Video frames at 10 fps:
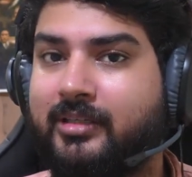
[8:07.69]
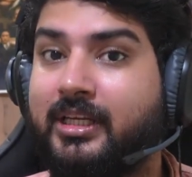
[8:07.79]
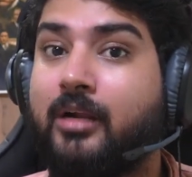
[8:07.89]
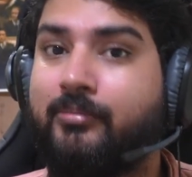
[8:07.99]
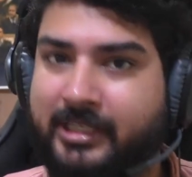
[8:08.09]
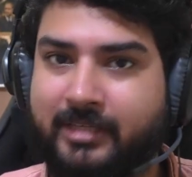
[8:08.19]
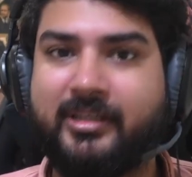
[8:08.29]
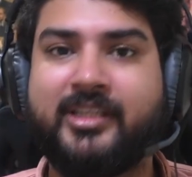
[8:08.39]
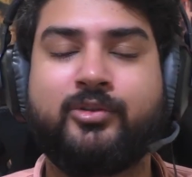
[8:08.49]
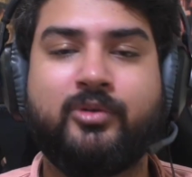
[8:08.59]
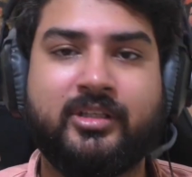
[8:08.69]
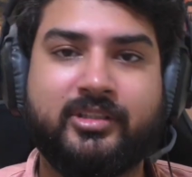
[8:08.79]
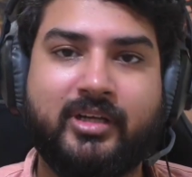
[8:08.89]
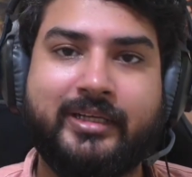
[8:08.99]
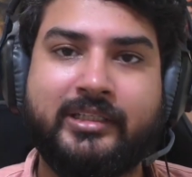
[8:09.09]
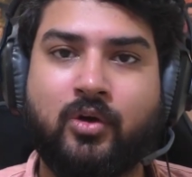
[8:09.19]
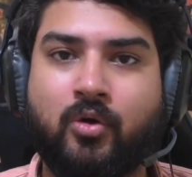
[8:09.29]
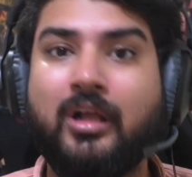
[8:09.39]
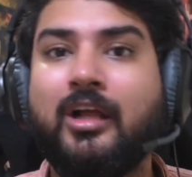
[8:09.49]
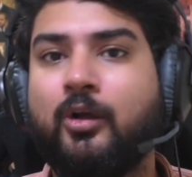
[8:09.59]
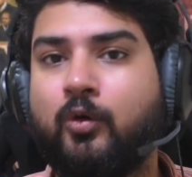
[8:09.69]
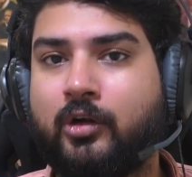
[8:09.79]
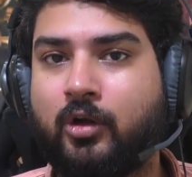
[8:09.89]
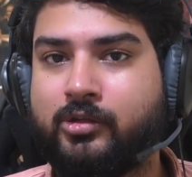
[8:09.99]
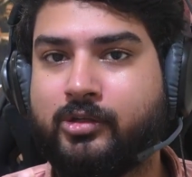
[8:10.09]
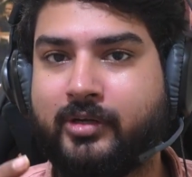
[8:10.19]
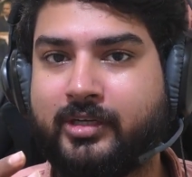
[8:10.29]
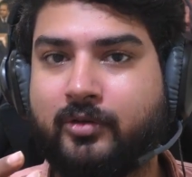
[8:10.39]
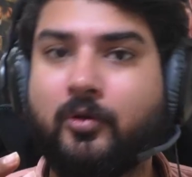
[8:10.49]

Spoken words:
there are many, many students right now who are also in,